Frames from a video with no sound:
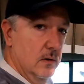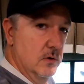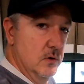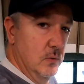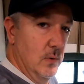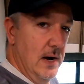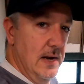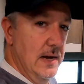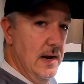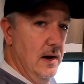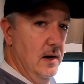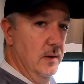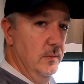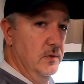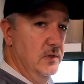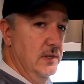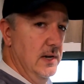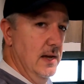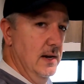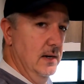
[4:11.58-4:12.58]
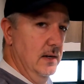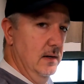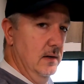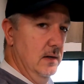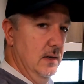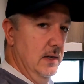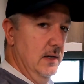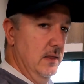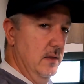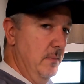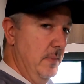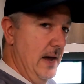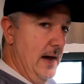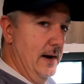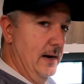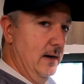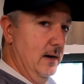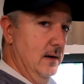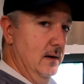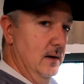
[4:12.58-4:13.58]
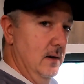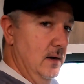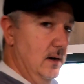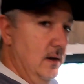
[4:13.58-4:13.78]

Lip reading: So right now I'm standing in the back.